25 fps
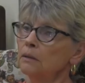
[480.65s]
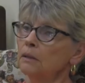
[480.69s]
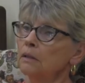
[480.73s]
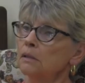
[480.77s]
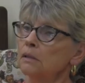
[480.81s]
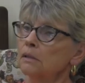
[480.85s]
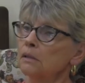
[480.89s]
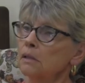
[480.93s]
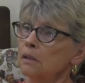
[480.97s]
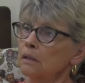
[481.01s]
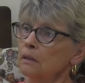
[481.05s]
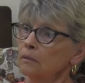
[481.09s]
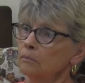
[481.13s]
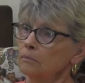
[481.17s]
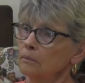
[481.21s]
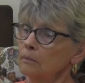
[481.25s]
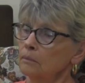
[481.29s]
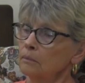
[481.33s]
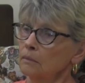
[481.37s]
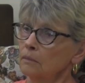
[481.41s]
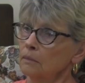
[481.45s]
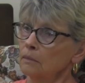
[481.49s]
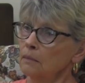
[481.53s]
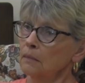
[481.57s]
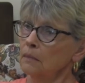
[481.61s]
is a
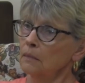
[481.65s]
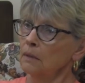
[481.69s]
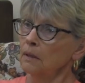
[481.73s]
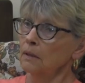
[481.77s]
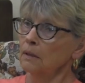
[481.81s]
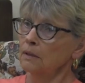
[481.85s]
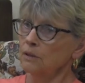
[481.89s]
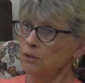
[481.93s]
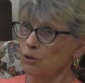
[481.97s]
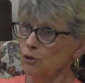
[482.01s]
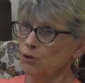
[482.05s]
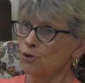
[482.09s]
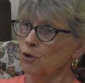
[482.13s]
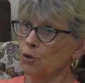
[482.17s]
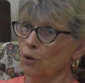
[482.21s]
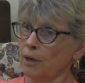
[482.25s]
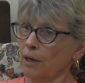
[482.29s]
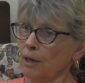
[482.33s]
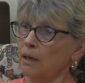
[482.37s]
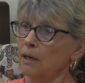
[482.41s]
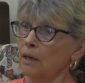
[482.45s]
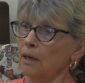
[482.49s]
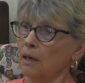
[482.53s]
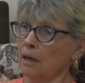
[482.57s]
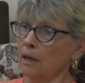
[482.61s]

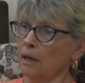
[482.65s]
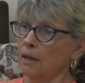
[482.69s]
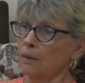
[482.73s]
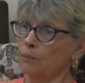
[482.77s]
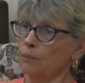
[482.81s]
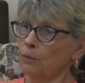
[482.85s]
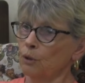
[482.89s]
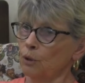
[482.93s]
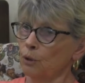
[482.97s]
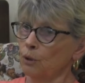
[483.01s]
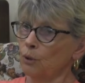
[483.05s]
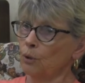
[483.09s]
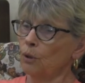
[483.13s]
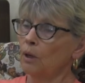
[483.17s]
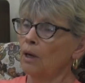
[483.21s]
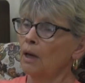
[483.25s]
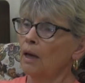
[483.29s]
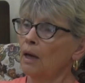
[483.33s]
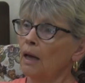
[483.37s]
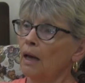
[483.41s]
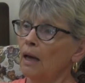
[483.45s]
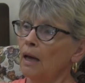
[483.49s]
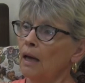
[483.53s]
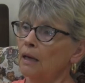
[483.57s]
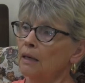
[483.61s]
historian, and I am too,
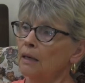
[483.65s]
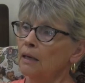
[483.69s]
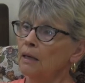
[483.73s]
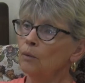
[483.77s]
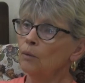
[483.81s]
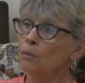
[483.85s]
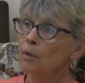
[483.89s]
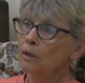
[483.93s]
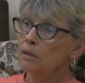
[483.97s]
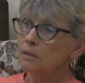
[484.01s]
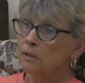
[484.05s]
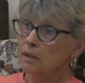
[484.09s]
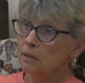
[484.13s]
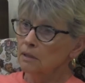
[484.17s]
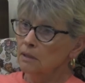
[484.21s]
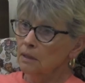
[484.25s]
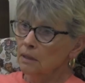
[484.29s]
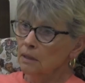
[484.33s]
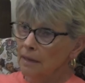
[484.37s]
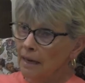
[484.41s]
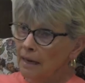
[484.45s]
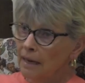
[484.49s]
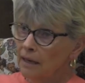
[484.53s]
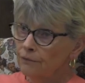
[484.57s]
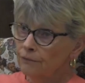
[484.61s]
and he works at the
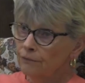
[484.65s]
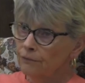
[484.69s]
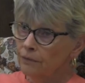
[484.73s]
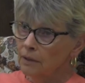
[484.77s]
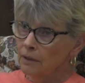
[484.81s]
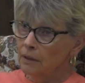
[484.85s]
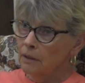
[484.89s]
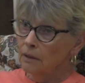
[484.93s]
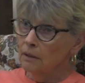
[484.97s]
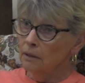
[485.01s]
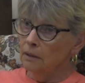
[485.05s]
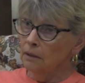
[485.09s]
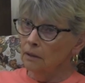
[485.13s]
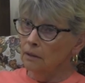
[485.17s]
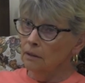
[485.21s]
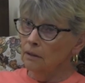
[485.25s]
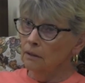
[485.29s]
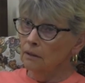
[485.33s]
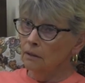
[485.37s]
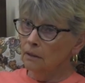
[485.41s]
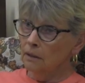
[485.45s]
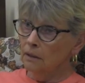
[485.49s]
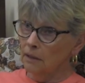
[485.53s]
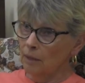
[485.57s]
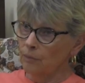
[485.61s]
landfill
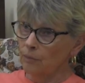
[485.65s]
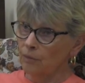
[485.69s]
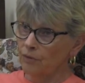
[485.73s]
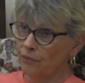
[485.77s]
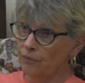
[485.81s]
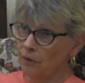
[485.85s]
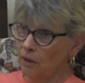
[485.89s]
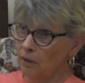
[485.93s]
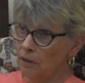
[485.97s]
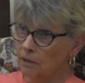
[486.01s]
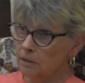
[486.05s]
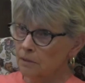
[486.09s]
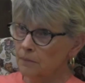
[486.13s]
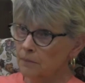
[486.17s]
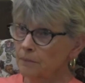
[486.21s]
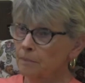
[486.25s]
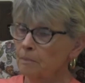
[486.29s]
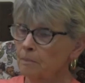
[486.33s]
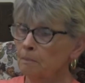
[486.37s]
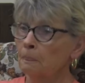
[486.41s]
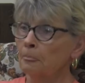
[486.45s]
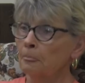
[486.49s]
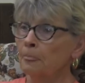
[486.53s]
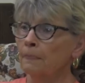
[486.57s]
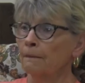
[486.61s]
in Klamath Falls."
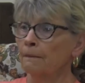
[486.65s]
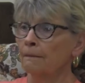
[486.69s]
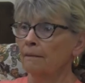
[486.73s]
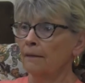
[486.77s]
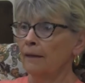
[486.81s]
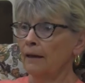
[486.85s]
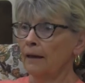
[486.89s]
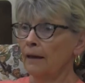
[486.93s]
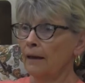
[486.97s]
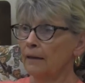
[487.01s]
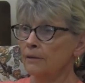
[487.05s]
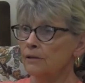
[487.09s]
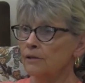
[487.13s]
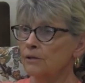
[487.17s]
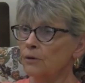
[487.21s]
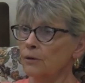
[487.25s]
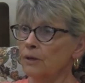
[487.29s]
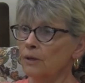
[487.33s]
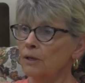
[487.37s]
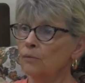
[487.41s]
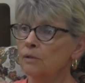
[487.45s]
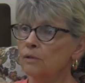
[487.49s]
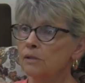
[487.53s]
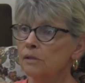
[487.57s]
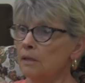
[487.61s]
And so
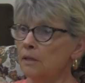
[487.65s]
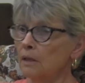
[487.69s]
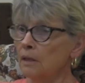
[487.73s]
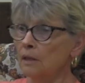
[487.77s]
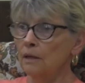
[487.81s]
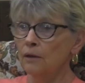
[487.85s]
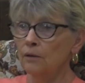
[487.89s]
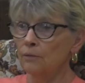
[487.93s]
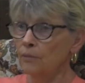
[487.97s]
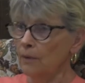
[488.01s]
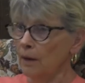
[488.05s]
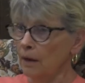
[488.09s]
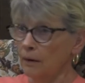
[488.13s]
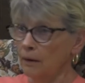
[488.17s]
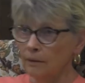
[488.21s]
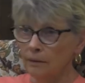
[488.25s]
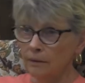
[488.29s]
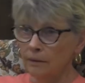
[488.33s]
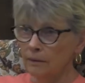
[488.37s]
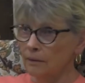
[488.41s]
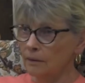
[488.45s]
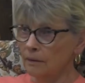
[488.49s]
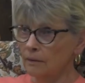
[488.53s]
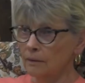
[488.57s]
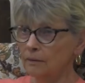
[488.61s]
he was digging around
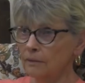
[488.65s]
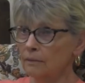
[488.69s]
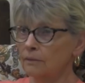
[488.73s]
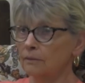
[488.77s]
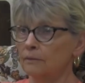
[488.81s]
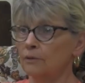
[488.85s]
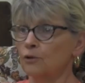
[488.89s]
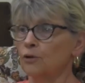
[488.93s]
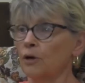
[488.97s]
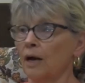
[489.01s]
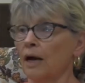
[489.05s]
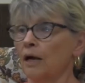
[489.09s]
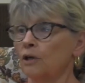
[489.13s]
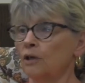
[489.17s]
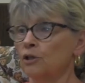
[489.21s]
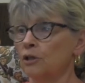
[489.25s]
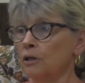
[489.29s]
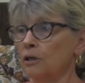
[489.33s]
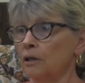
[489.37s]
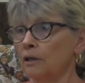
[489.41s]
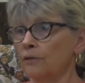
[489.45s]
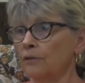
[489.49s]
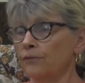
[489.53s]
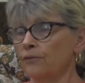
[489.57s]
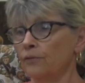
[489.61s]
in the trash
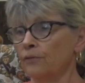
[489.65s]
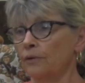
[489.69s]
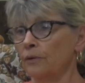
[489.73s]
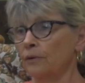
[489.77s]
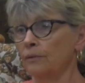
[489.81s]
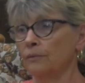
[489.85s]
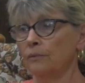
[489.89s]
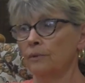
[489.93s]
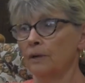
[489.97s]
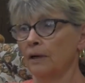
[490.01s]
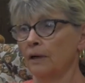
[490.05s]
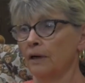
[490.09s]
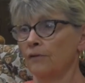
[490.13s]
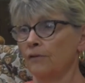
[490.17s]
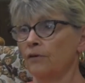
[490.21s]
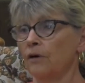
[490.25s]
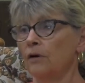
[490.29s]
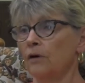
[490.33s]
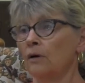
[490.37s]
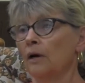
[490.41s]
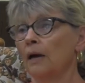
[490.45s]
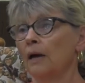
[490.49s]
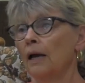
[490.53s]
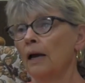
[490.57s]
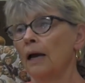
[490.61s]
looking for
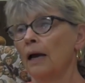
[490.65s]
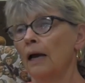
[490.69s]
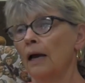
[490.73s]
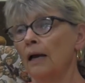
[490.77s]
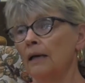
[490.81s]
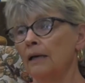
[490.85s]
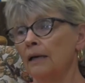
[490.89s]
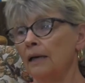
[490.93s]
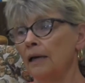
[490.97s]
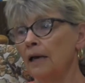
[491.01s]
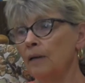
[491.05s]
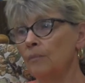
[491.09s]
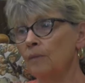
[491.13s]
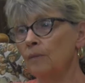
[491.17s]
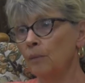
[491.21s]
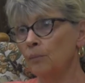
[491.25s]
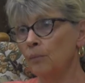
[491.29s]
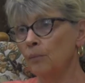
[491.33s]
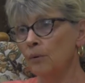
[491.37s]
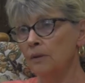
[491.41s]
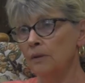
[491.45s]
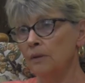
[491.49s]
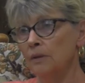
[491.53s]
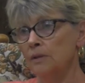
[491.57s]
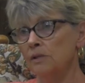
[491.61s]
whatever, and he came
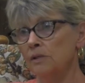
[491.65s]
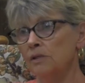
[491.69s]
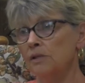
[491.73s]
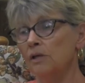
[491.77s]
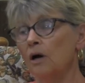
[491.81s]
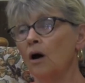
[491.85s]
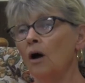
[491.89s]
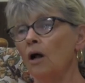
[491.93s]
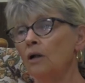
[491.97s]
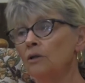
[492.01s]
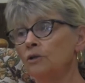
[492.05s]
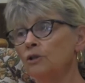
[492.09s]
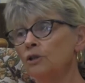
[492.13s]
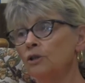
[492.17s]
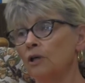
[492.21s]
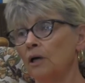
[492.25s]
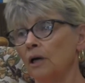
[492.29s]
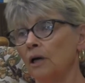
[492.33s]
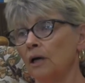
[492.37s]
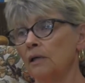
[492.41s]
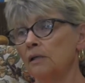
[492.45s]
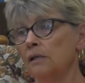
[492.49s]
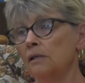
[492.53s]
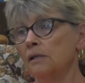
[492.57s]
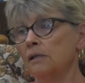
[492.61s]
up with this doll
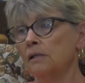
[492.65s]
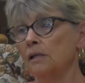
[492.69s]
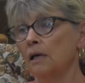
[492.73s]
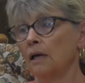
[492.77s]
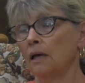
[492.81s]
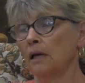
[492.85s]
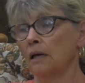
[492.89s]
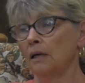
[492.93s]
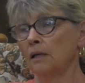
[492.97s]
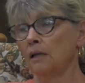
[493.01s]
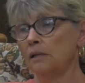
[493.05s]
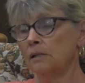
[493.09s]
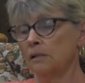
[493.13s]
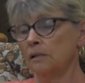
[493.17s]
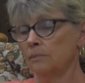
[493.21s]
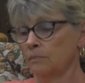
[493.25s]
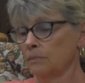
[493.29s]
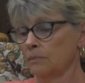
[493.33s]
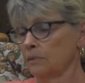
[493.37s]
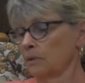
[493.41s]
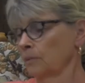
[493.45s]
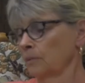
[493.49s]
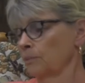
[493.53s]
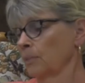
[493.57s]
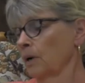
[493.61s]
chest, and it's
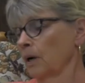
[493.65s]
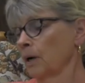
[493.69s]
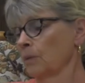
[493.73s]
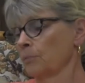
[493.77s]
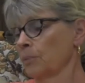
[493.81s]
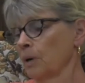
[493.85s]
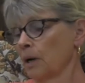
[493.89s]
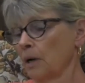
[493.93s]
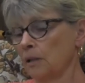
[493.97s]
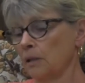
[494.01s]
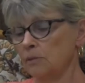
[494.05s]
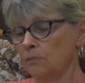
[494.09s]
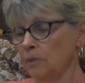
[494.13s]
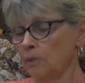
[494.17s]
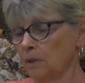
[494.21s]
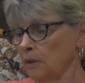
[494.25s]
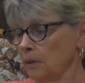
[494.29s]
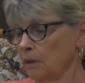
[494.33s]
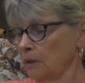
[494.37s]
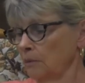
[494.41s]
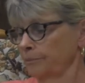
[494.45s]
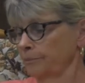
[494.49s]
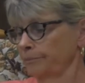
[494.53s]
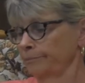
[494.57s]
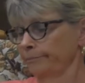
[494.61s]

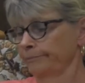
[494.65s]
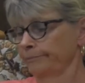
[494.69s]
approximately